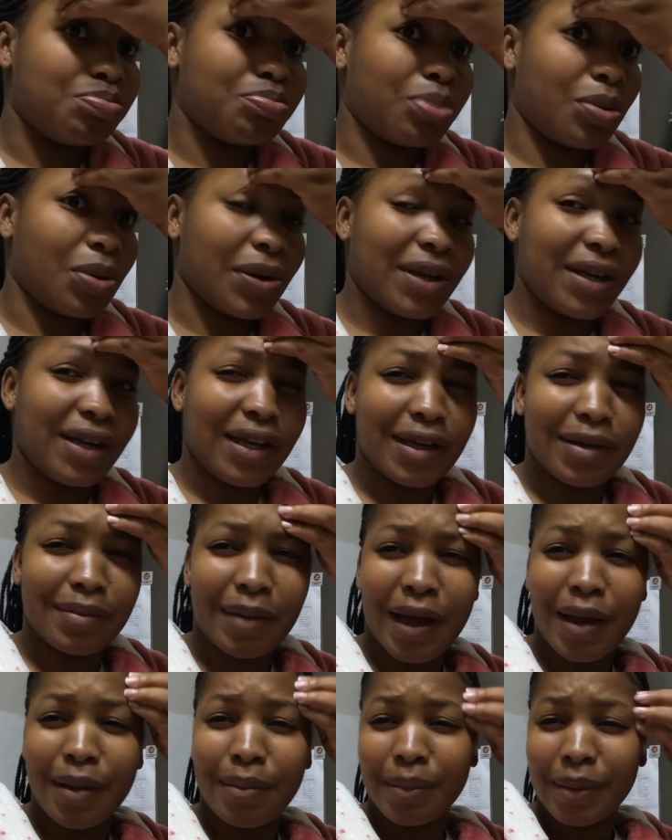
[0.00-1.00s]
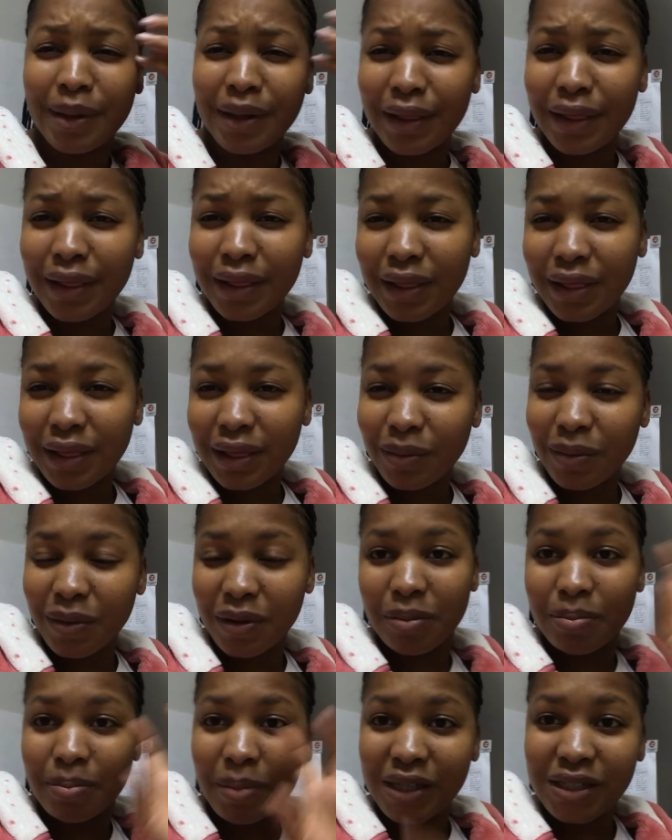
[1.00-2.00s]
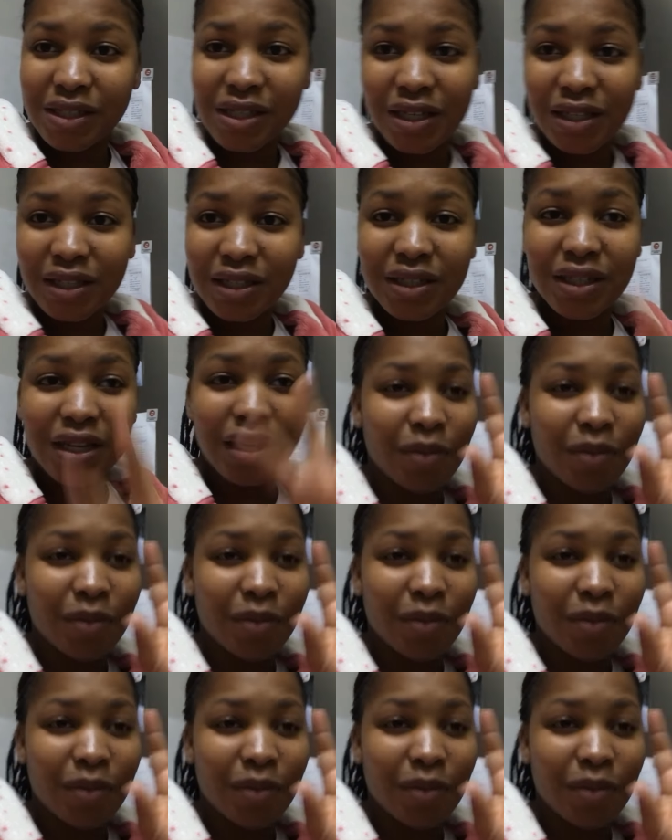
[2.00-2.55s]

boiling my milk with butter in it.